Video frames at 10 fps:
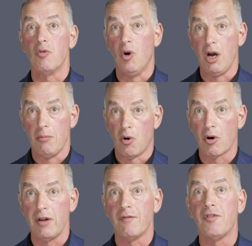you want
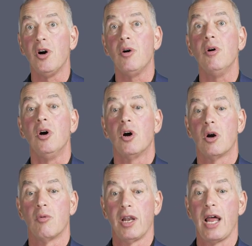more info
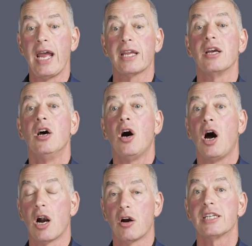or would like
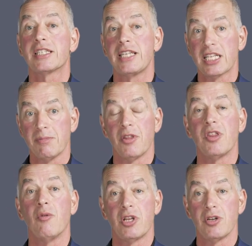our assessment
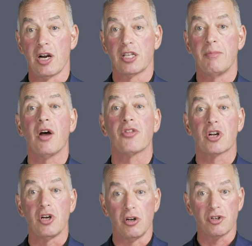that we talked about, the
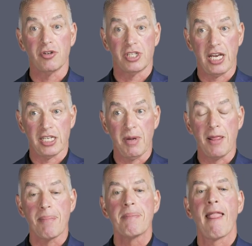culture assessment,